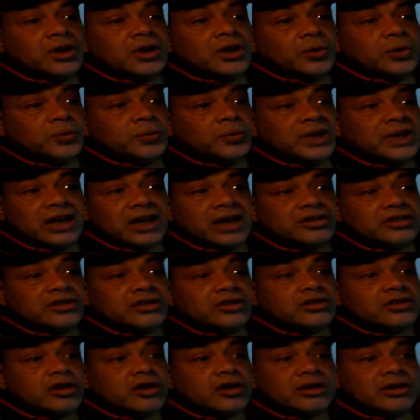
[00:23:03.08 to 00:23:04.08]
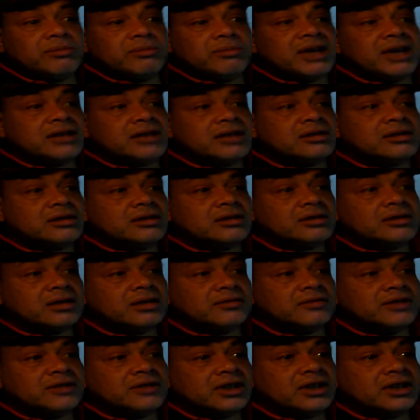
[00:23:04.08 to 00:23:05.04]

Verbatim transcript: We are just lucky bastards that we